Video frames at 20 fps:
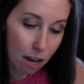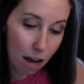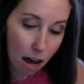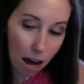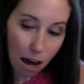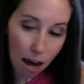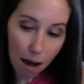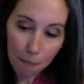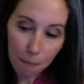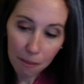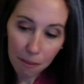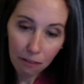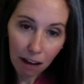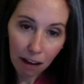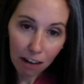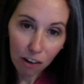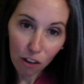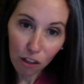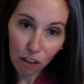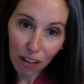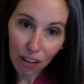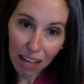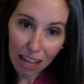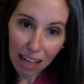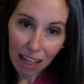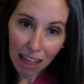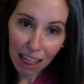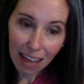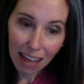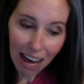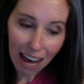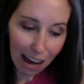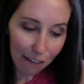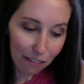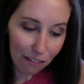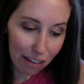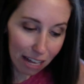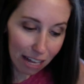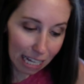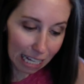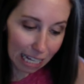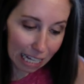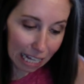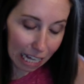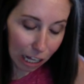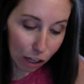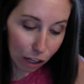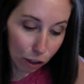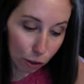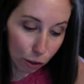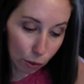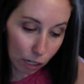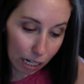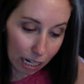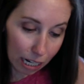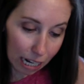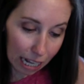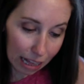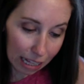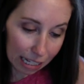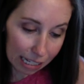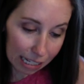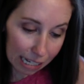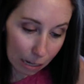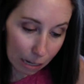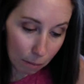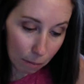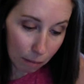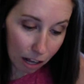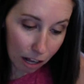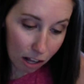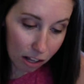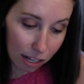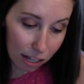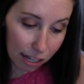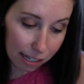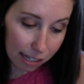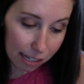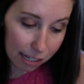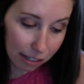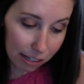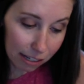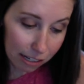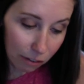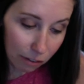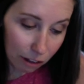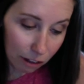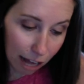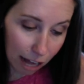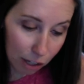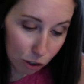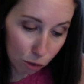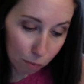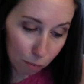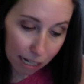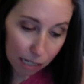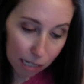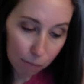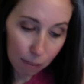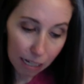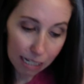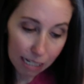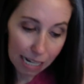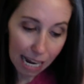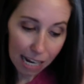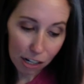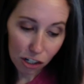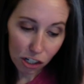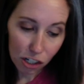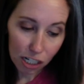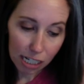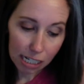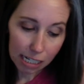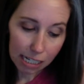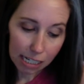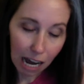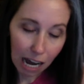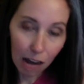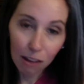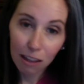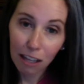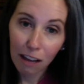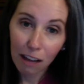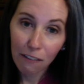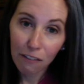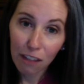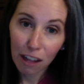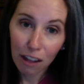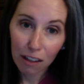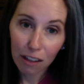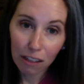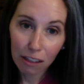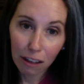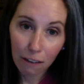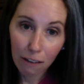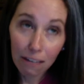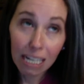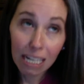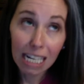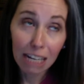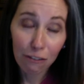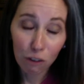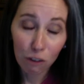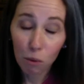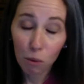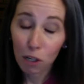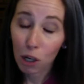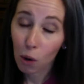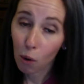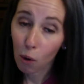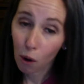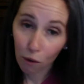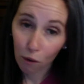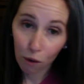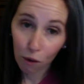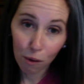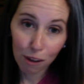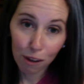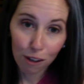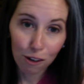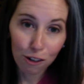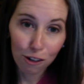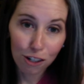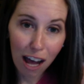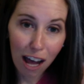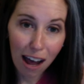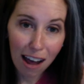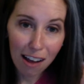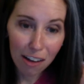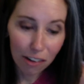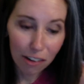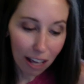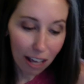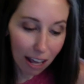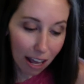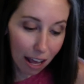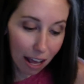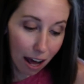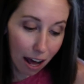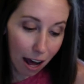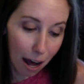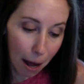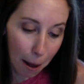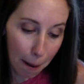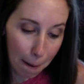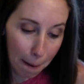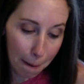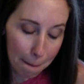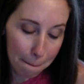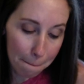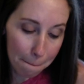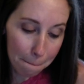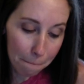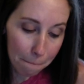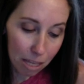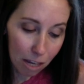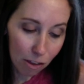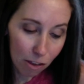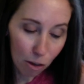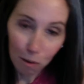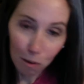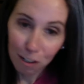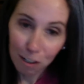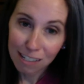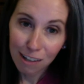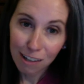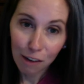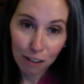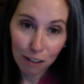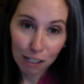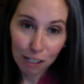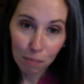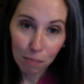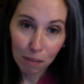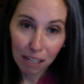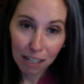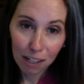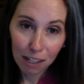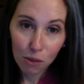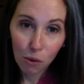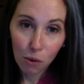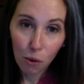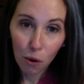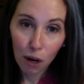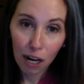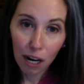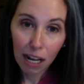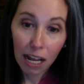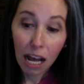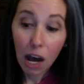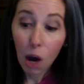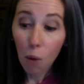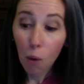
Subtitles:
The final thing that I have included in this email is a list of classroom expectations that I'd love it if you would go over with your child. They're pretty self-explanatory.